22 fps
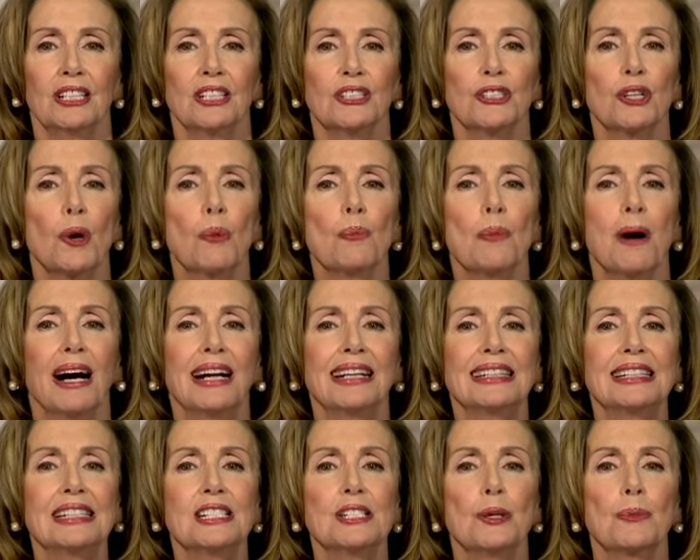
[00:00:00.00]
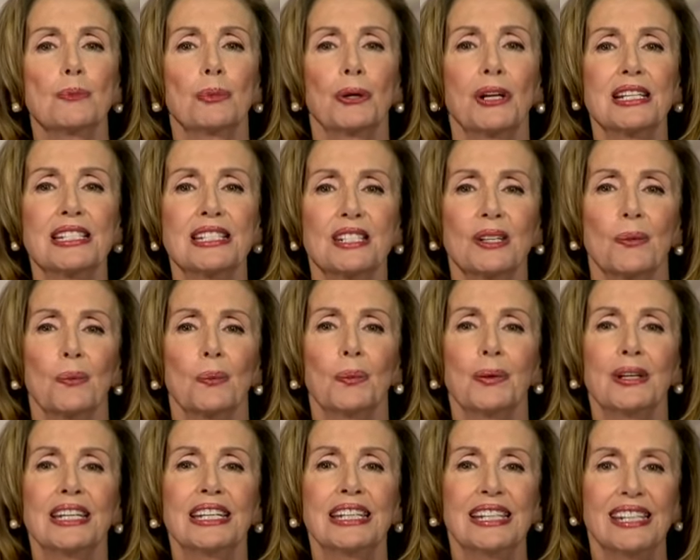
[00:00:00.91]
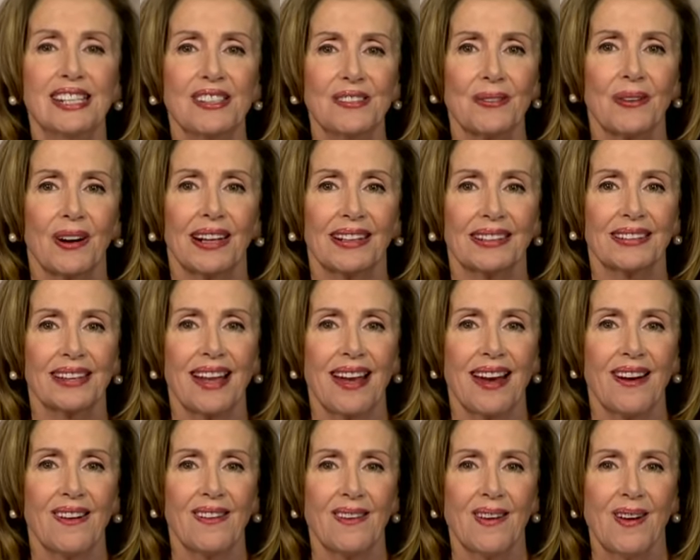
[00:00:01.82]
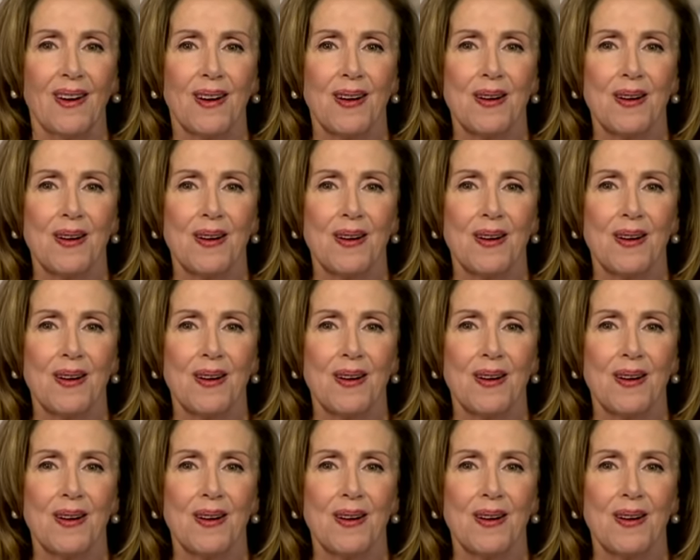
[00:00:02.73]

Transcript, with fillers: Joe Biden is the president we need right now,